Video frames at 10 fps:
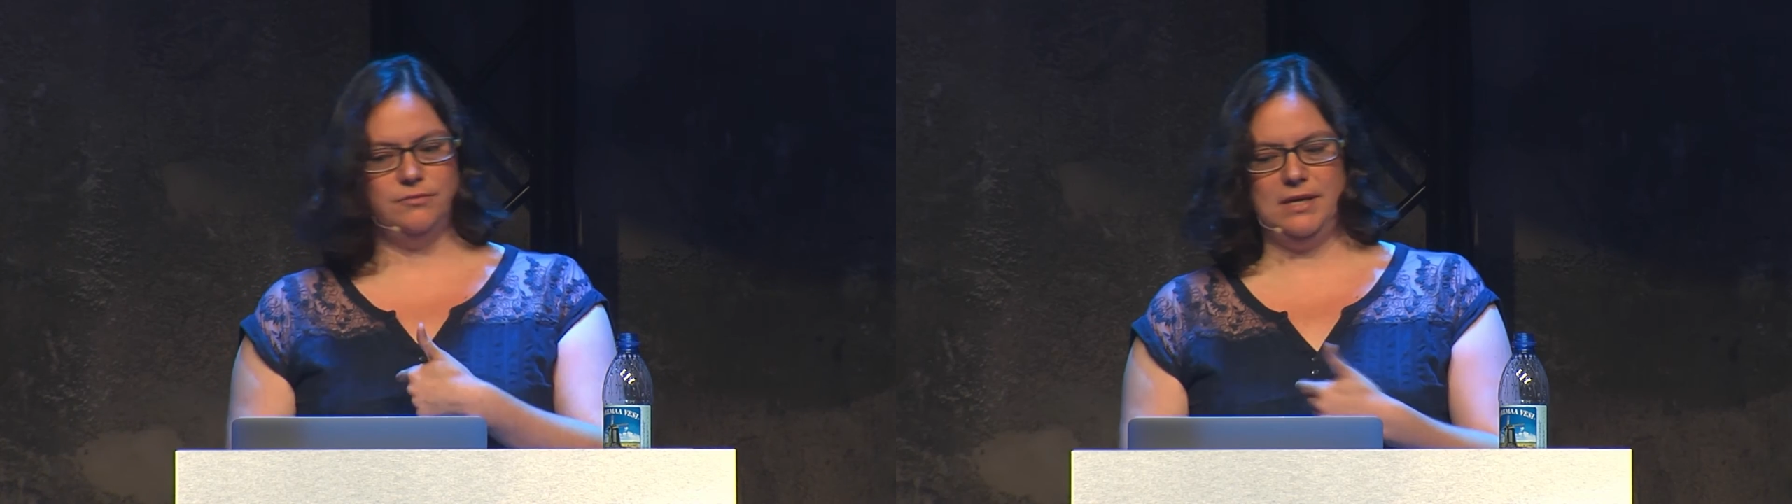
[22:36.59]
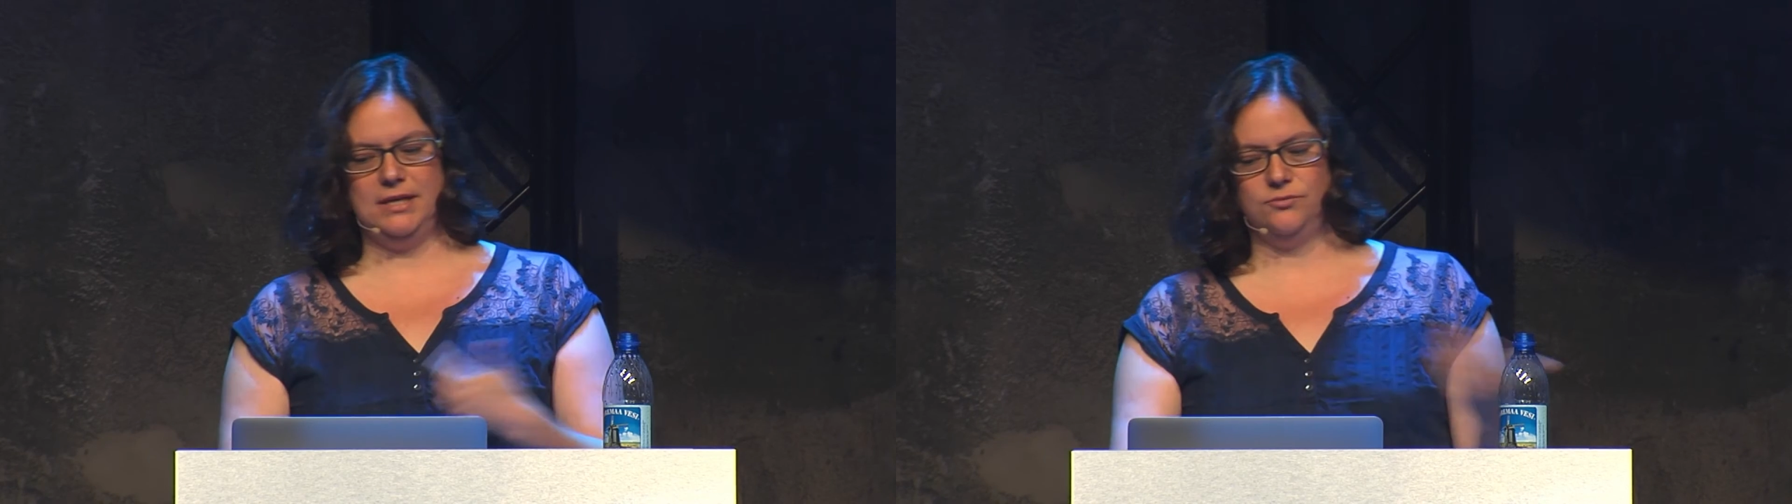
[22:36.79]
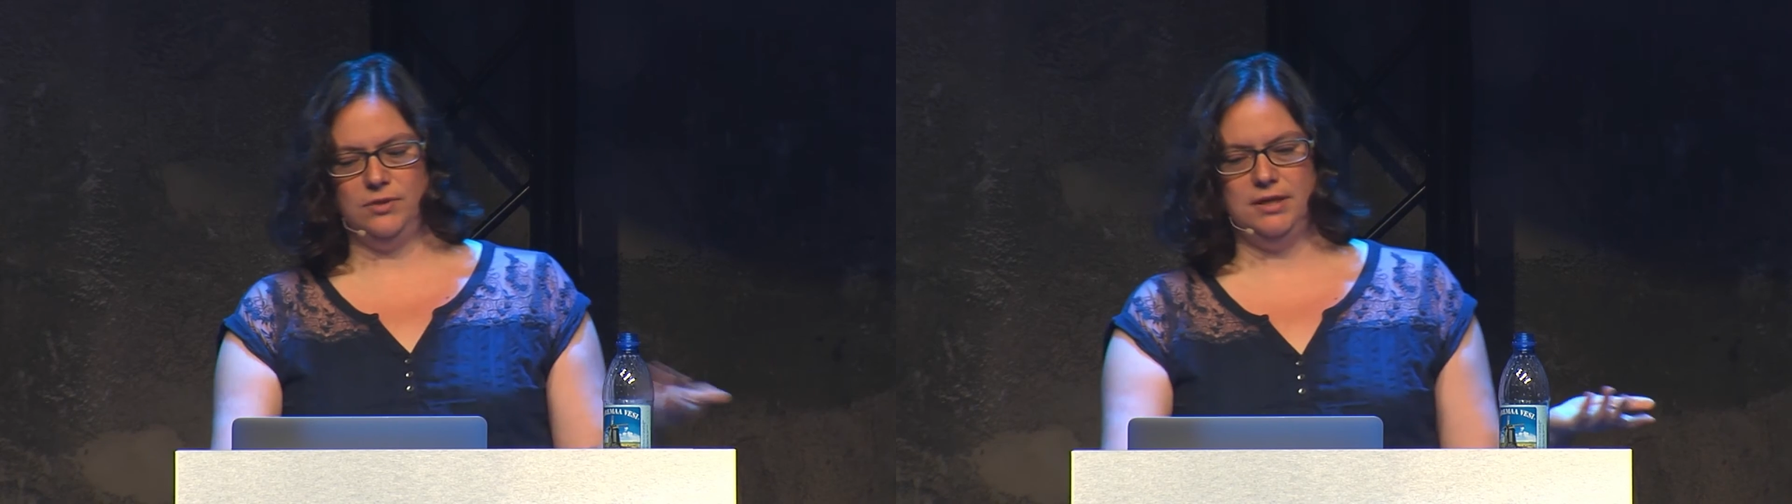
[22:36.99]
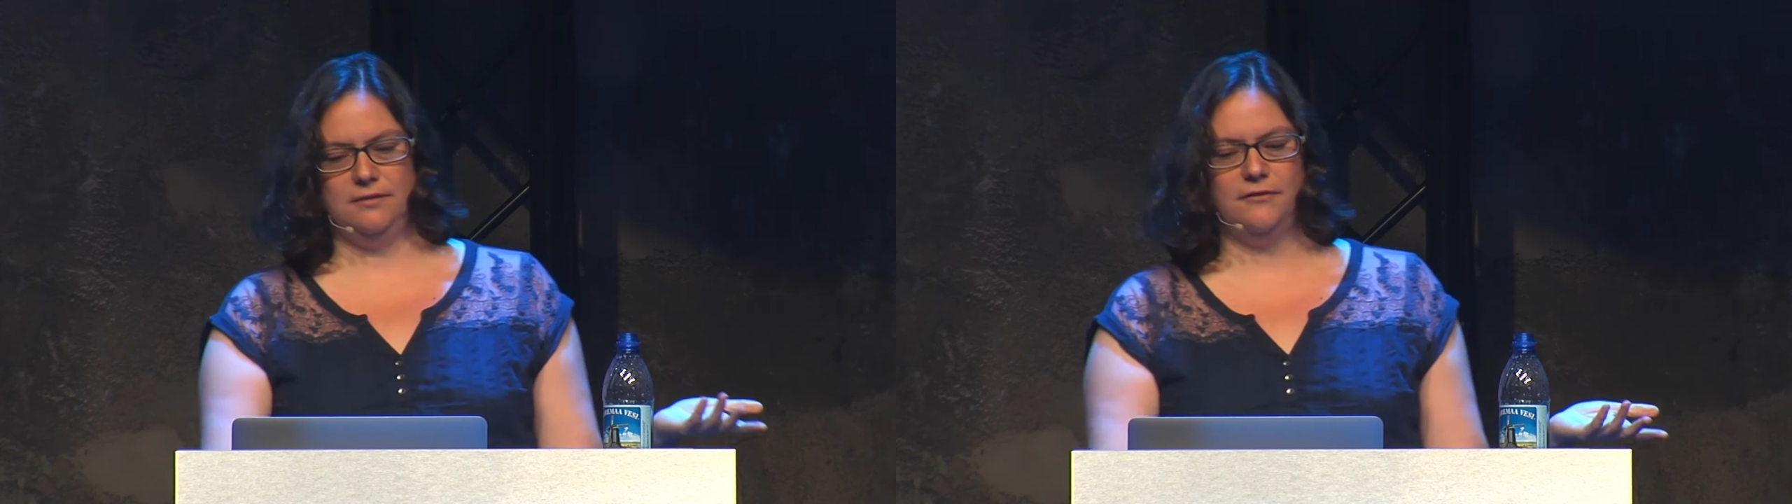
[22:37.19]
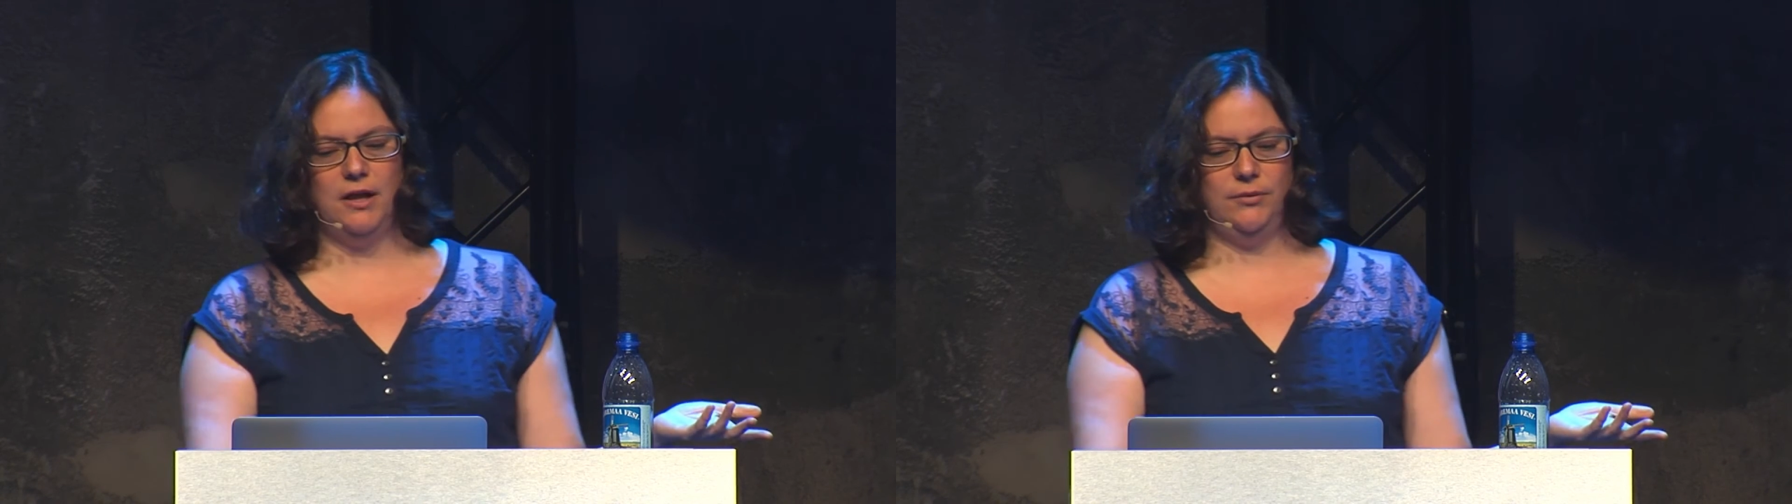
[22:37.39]
means really the
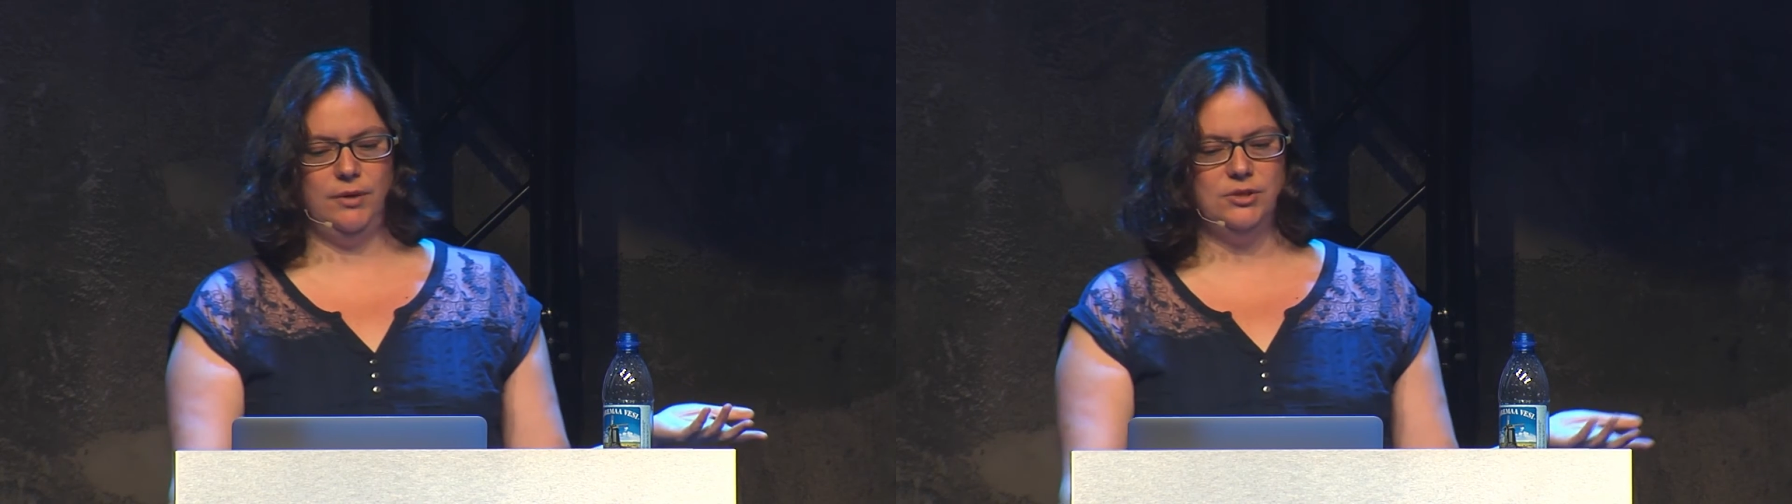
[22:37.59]
following,